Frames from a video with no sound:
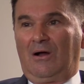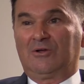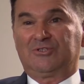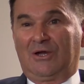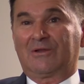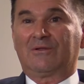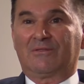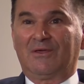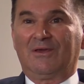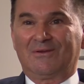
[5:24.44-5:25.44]
I shudder to
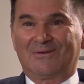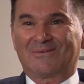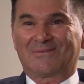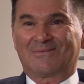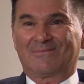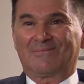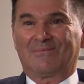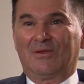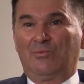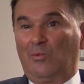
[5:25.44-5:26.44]
think
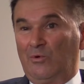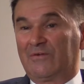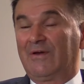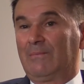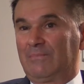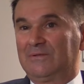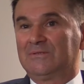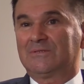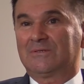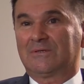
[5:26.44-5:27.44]
what would have
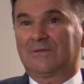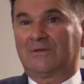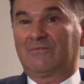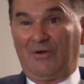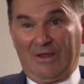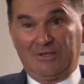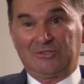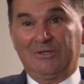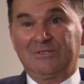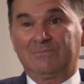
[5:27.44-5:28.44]
happened,
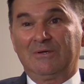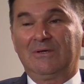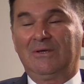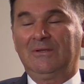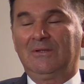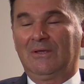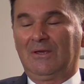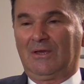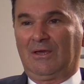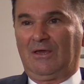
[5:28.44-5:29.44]
financially speaking,
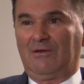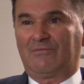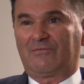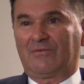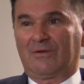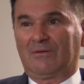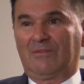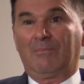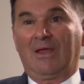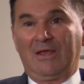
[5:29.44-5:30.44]
if
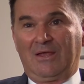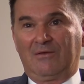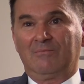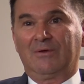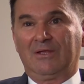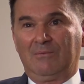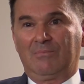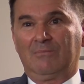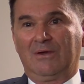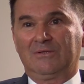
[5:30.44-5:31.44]
the plan hadn't been
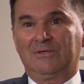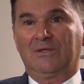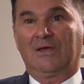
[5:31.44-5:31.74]
implemented.